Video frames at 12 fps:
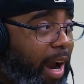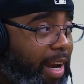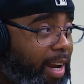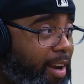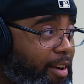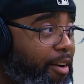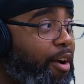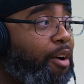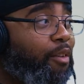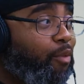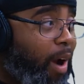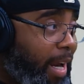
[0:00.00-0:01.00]
Right here.
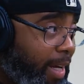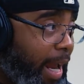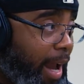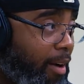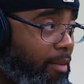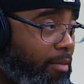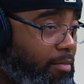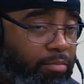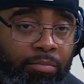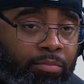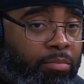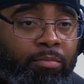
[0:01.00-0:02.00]
Right now.
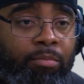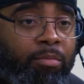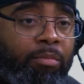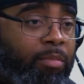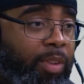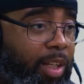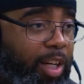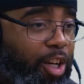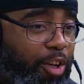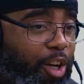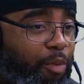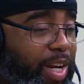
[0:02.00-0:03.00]

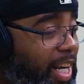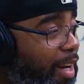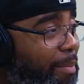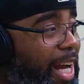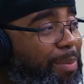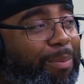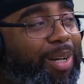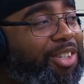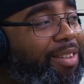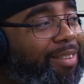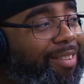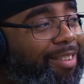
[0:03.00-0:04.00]
You don't need anybody's permission.